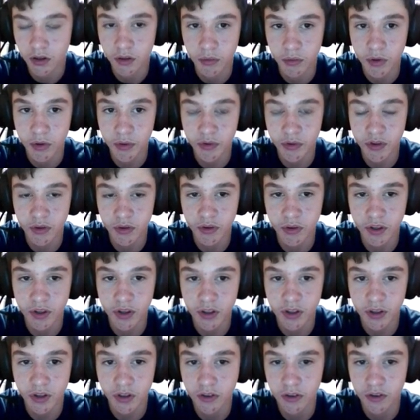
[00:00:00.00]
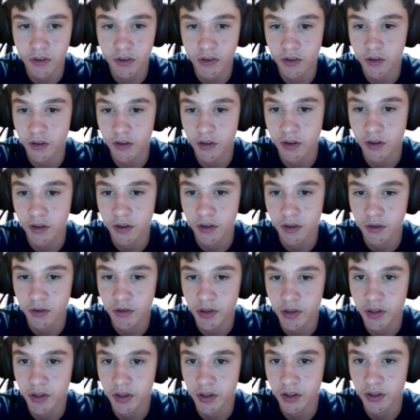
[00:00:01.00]
People seem to like these.
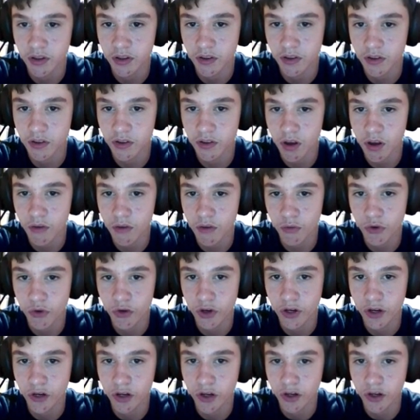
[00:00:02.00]
I like these a lot of work.